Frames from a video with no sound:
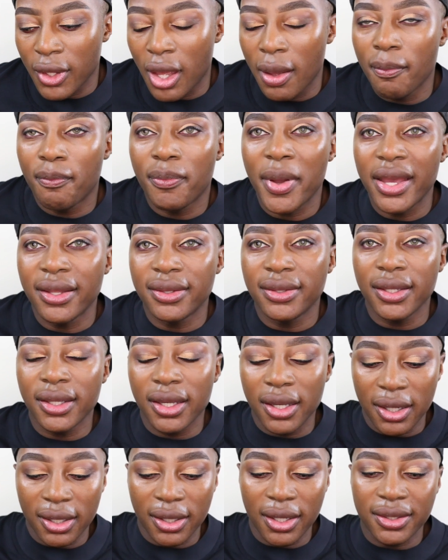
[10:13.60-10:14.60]
I'm
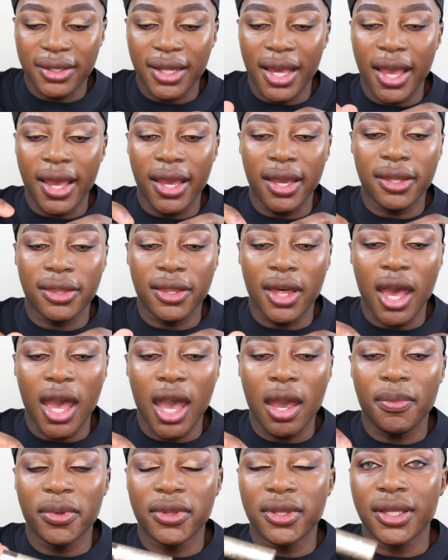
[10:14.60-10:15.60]
basically gonna take the
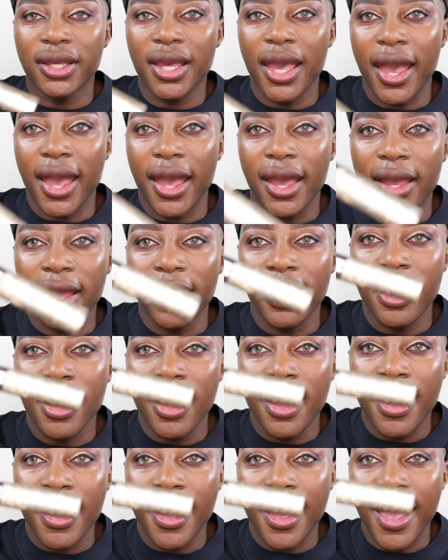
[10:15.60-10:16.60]
Urban Decay
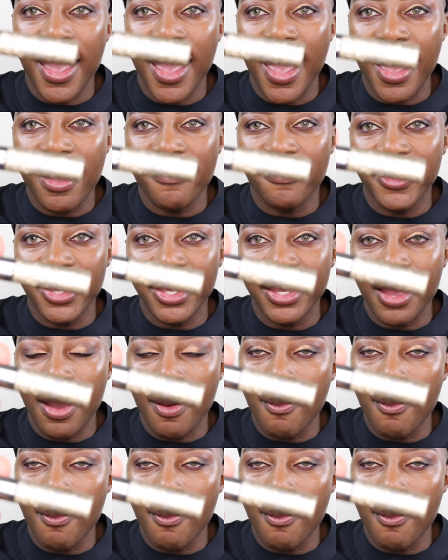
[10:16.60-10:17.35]
Heavy